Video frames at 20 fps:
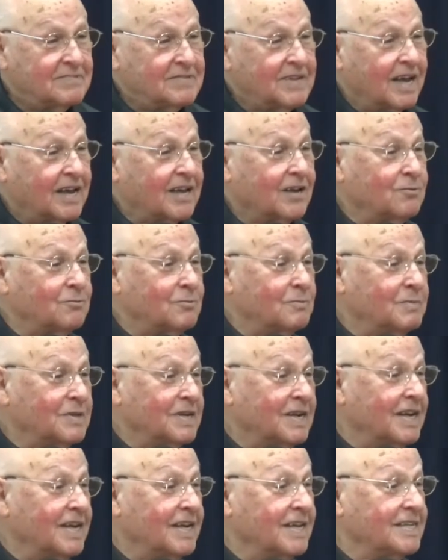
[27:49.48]

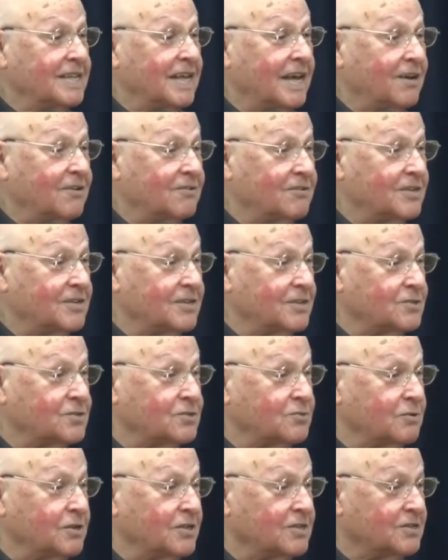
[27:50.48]
laid down in the
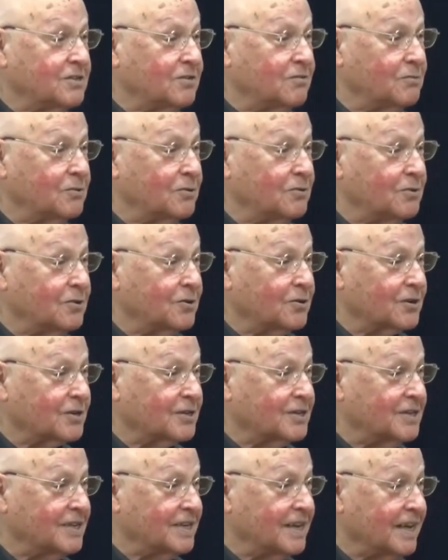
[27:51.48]
streets of New York
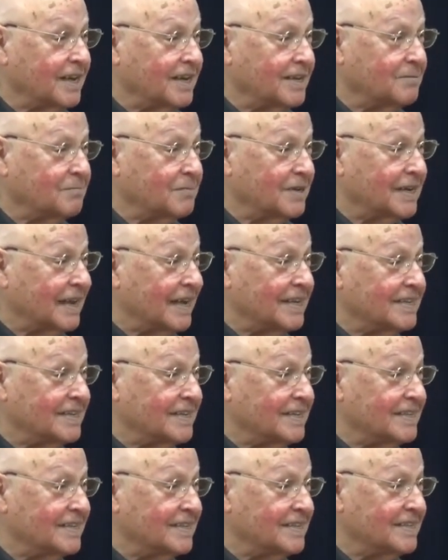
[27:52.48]
today, but I
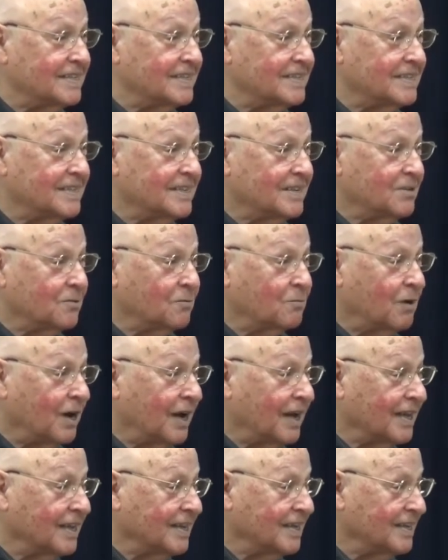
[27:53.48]
didn't.
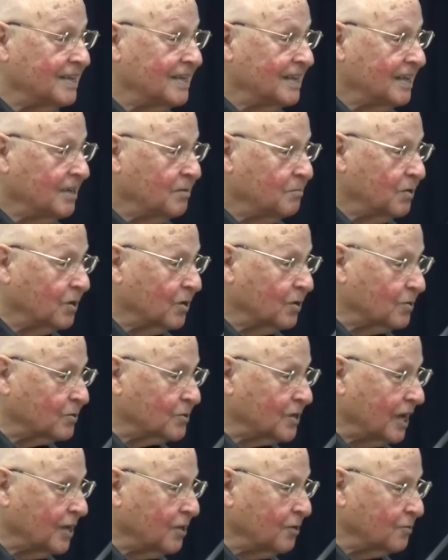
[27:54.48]
Why? Because
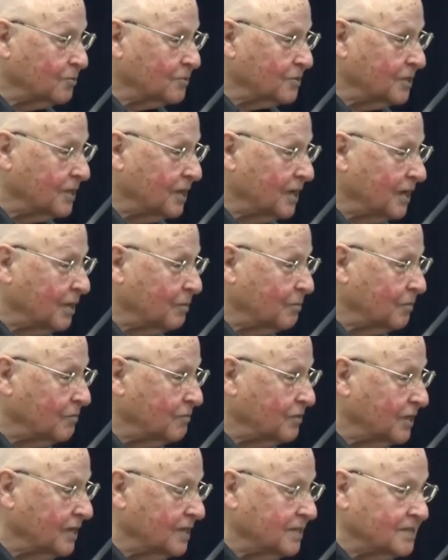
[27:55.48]
I used the name
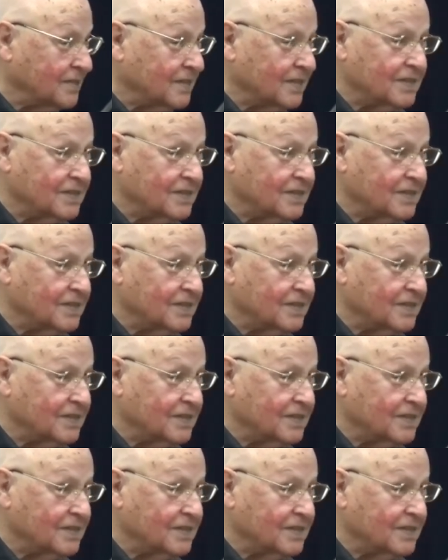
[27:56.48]
of Jesus.